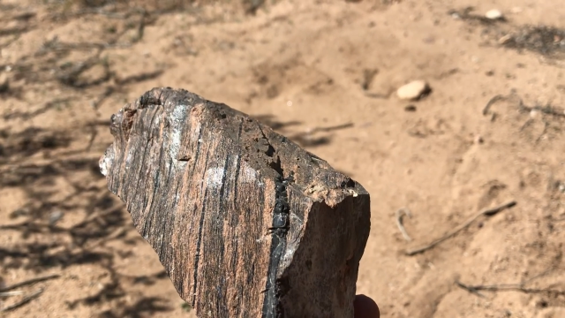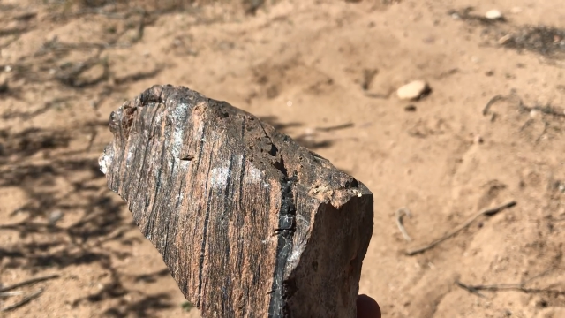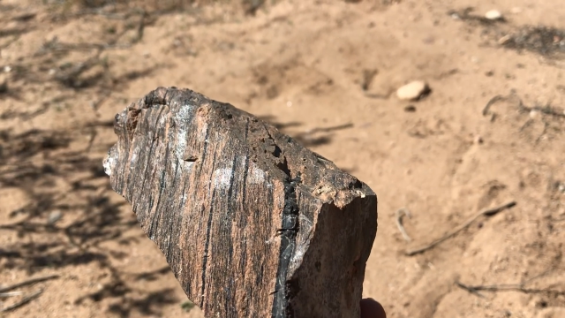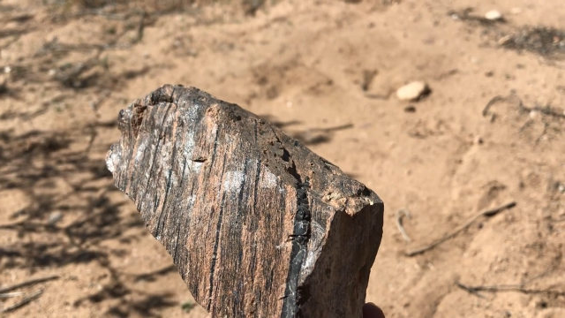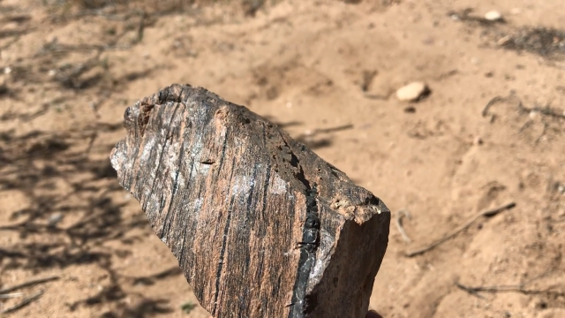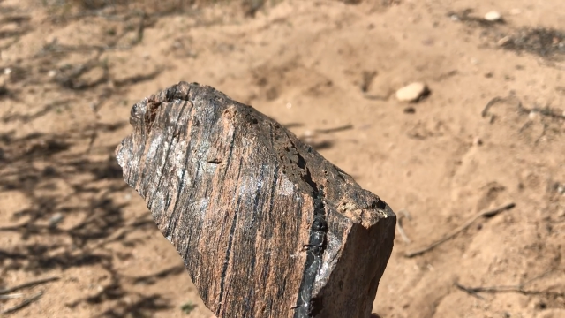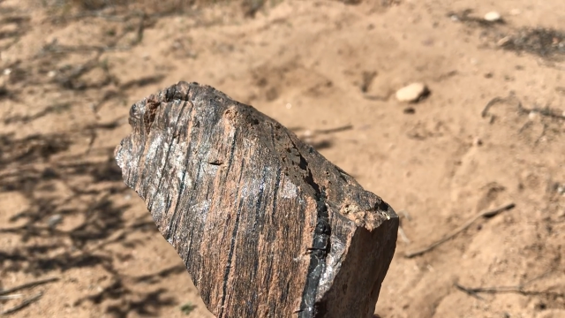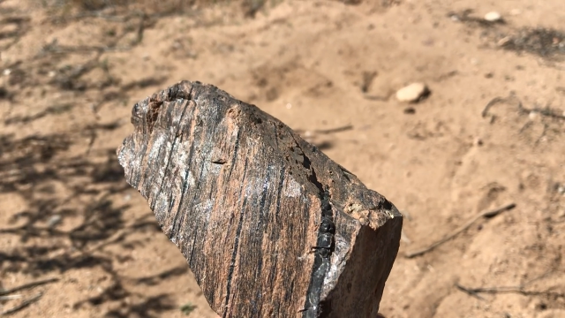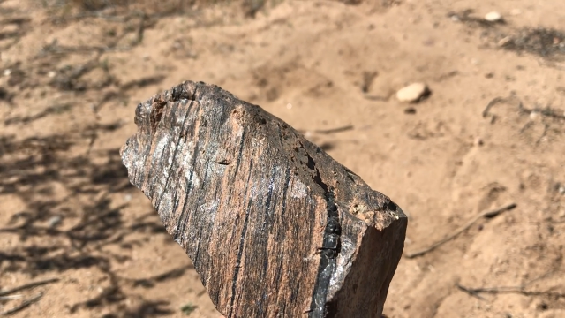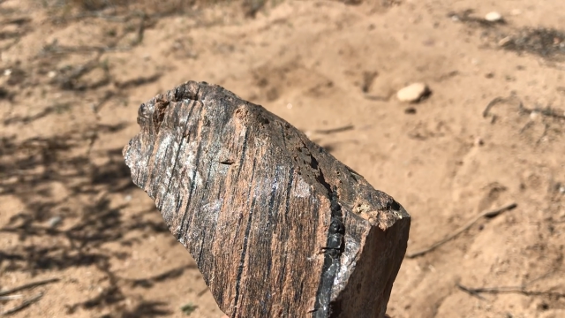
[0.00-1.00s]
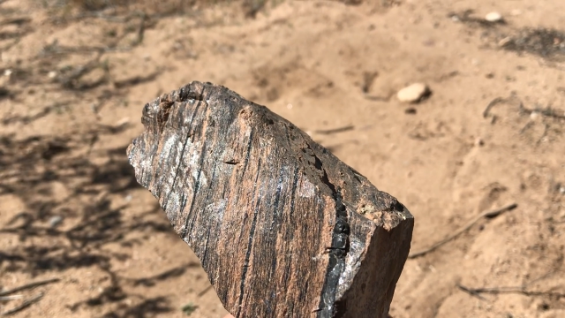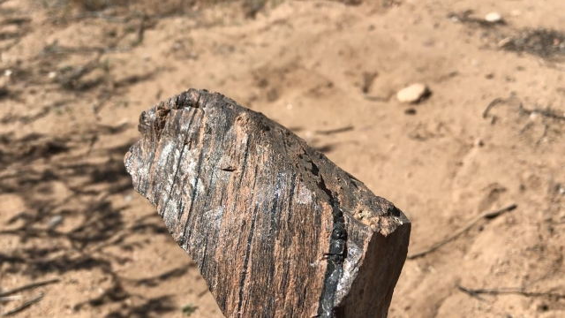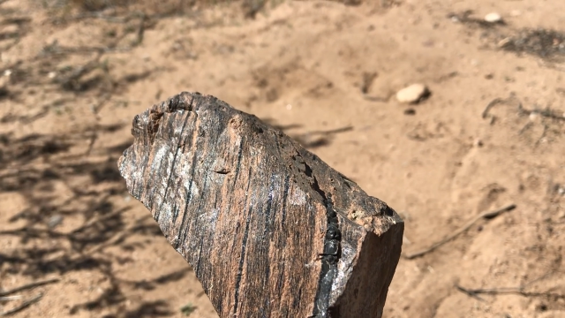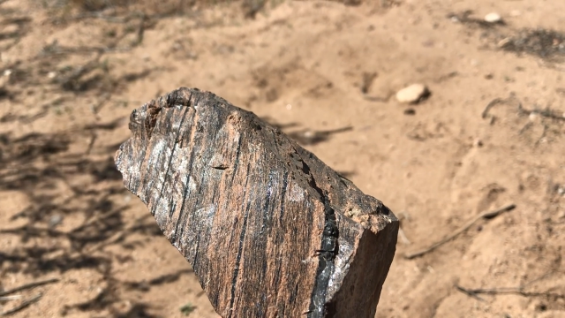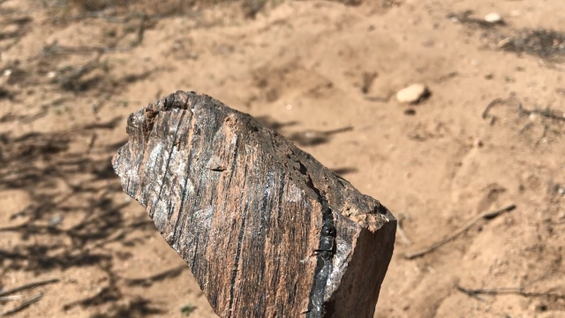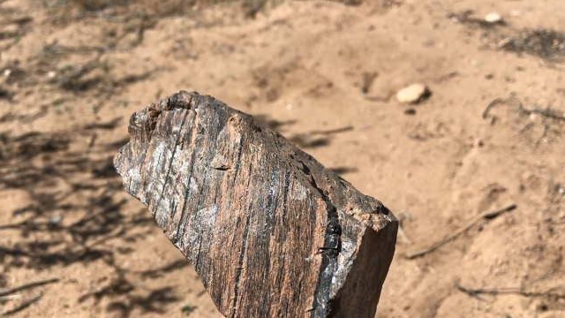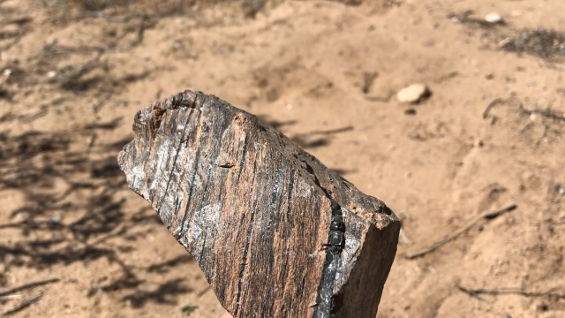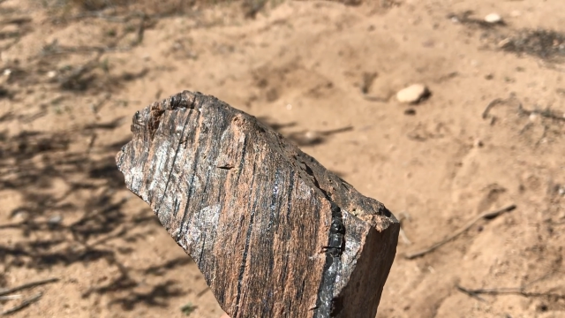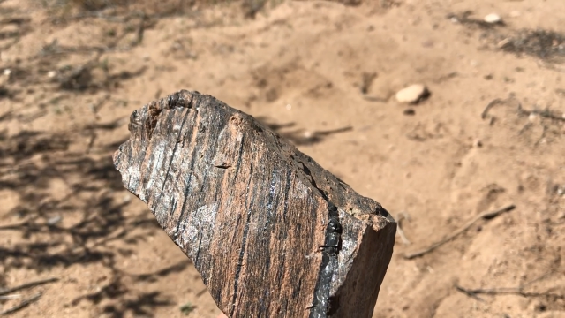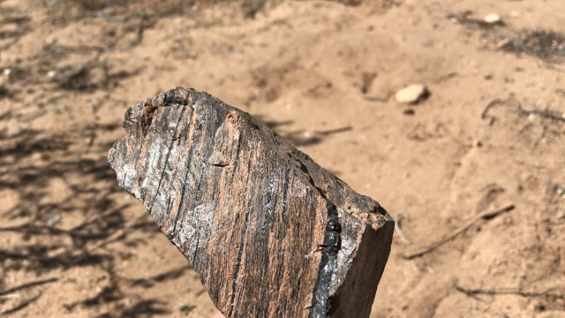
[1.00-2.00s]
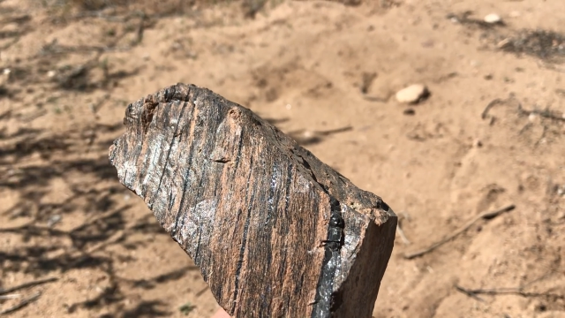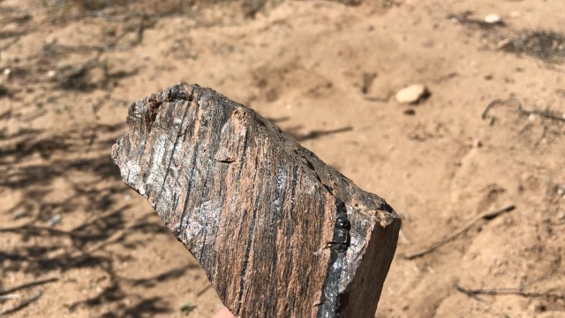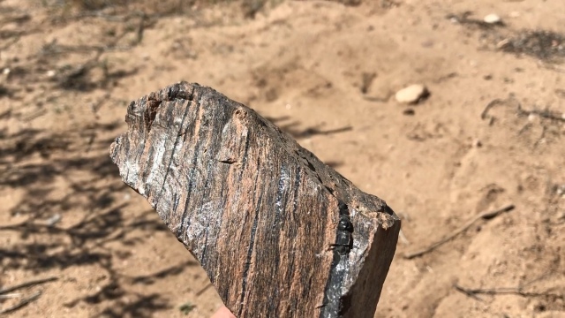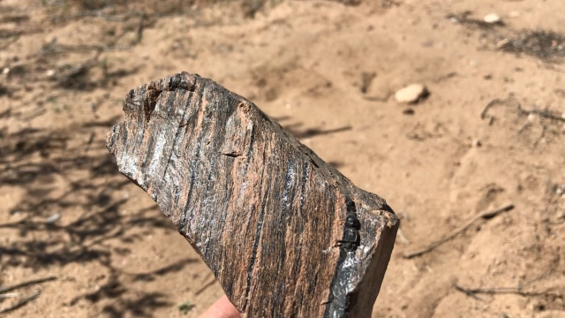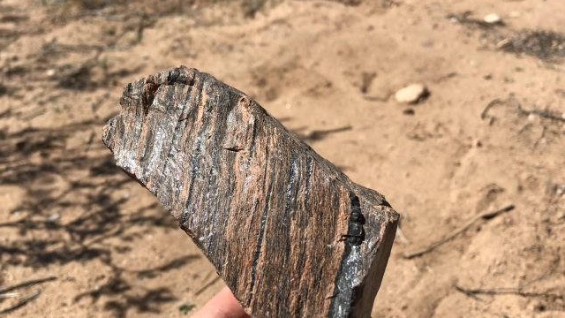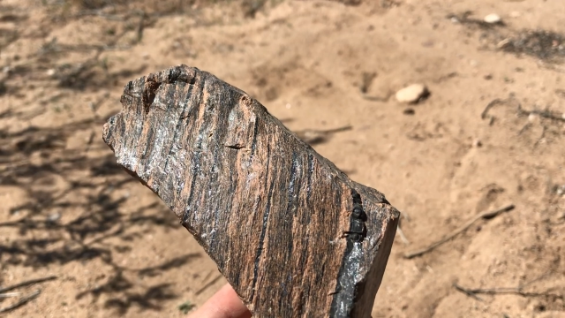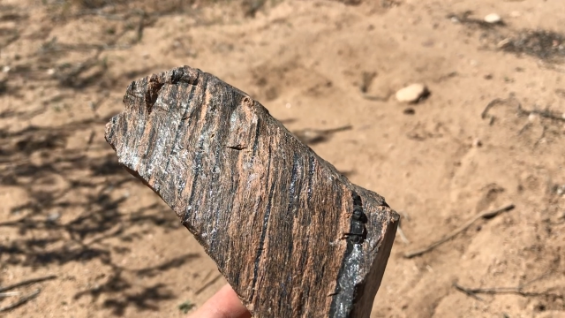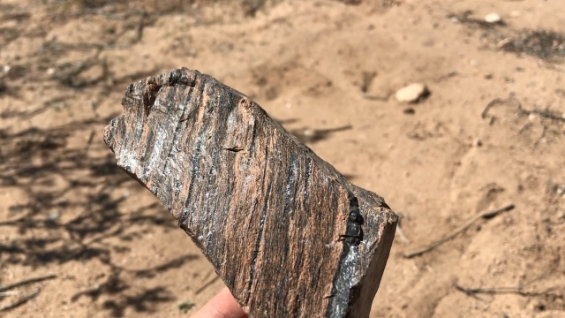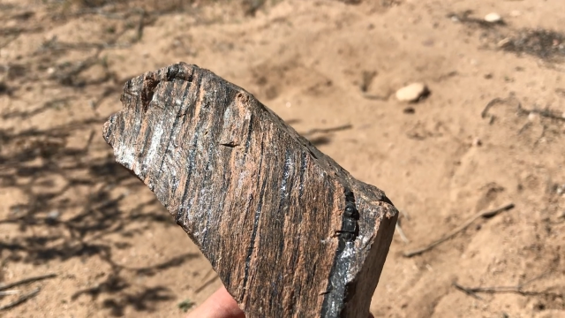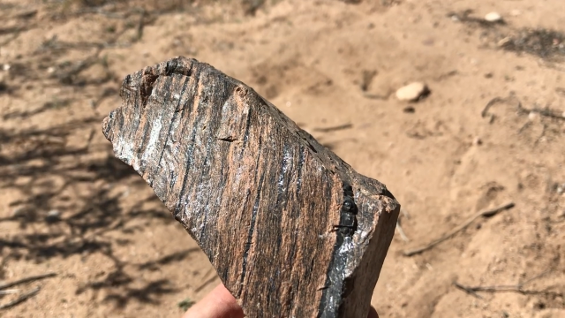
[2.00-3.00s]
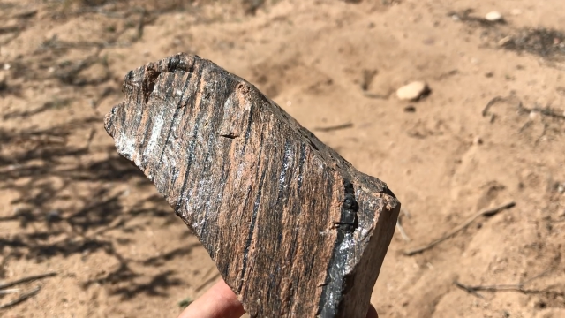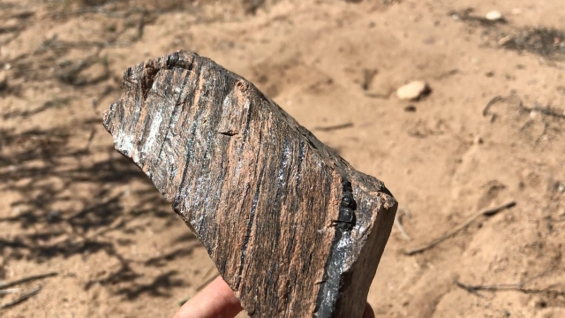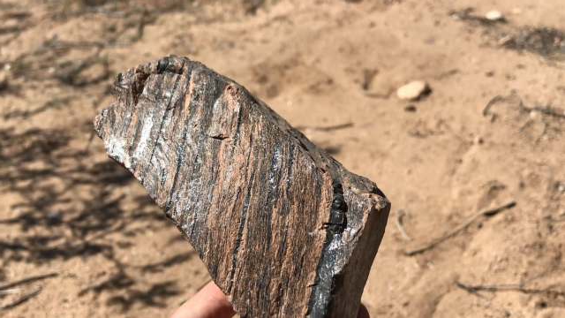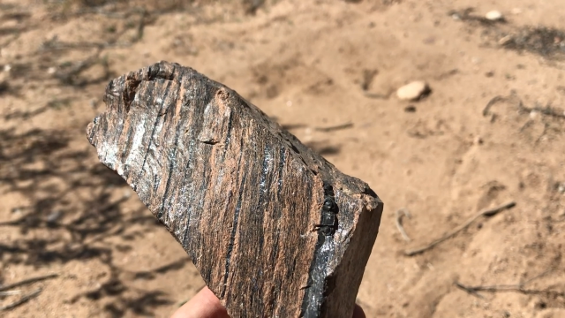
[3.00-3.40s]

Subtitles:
[unreadable: no face in view]